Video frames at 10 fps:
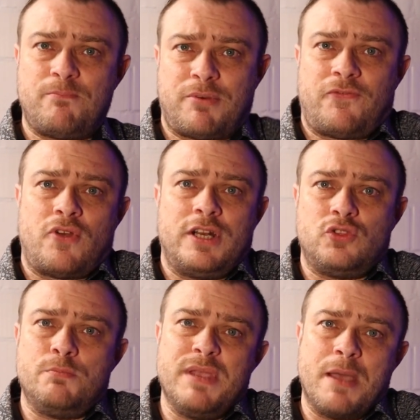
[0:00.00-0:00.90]
preferred it
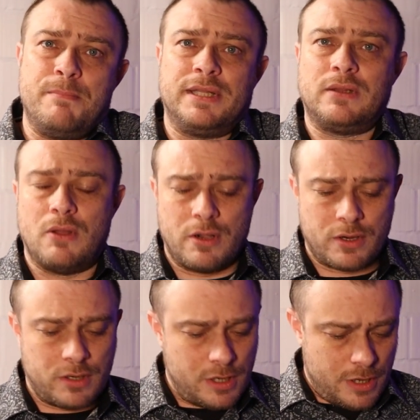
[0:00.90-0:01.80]
to be a bit
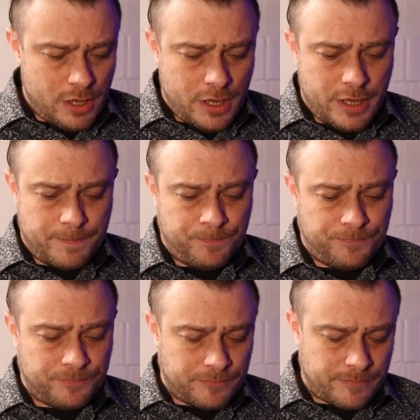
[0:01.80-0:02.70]
longer
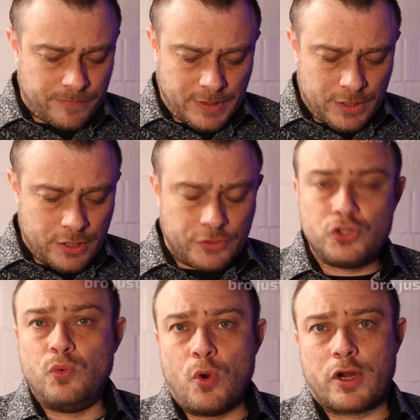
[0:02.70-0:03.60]

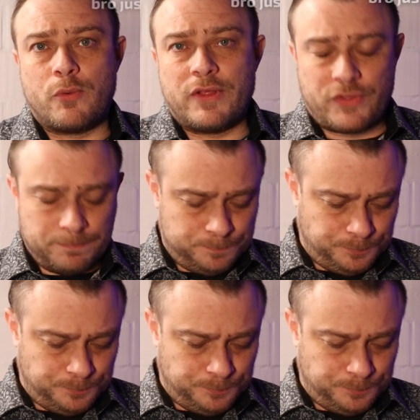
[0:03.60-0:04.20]
to work with.